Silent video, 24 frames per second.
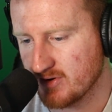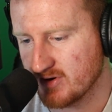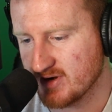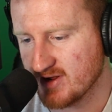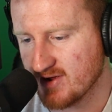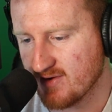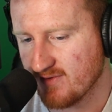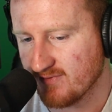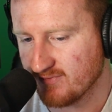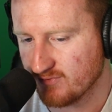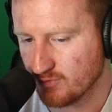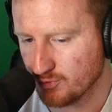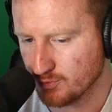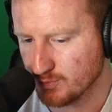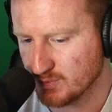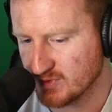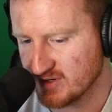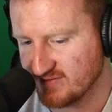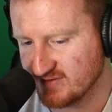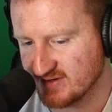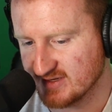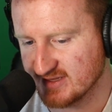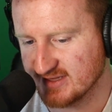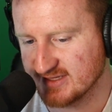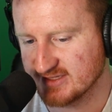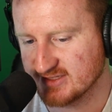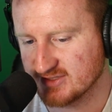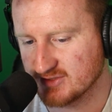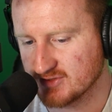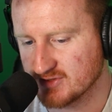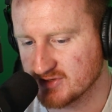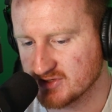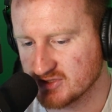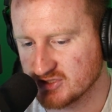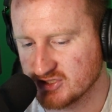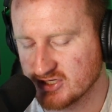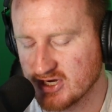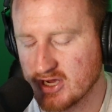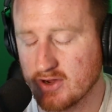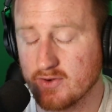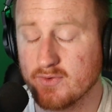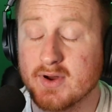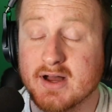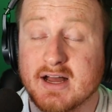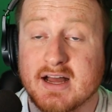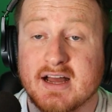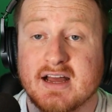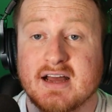audio form wherever you listen to the
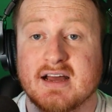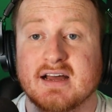show.